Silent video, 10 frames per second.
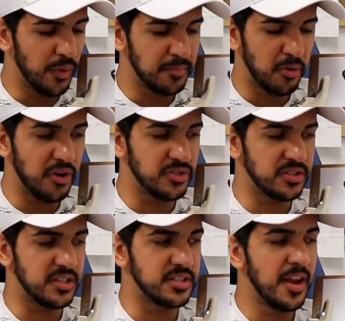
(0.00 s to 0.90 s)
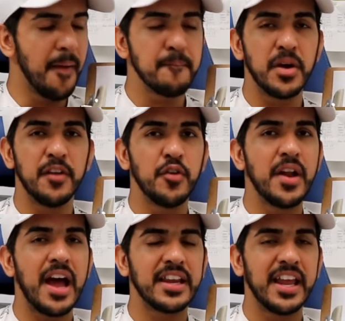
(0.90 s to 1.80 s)
with purchases. But if you're
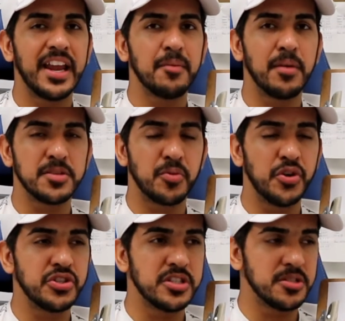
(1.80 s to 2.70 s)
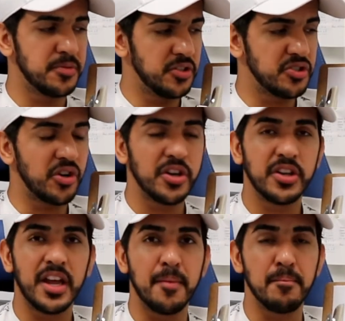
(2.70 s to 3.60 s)
not getting much purchases but you started
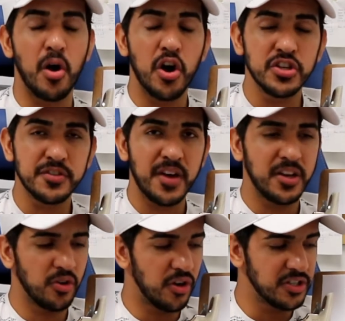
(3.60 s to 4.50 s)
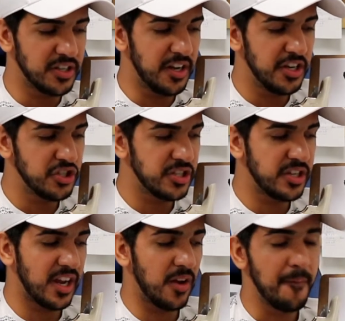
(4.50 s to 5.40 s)
to get a bunch of add to carts in the initial
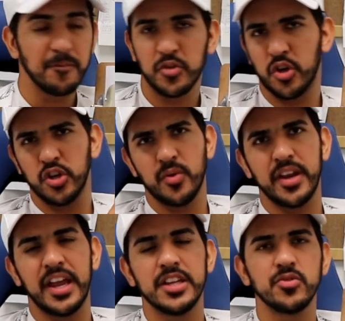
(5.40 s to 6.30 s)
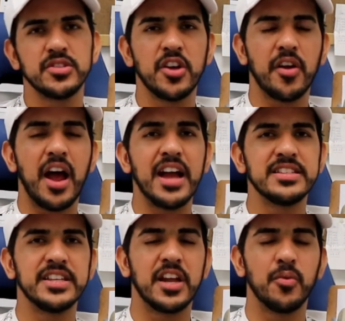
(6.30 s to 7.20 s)
checkout, you could do an A2C or
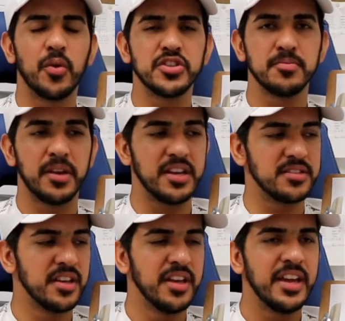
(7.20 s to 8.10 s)
IC conversion, because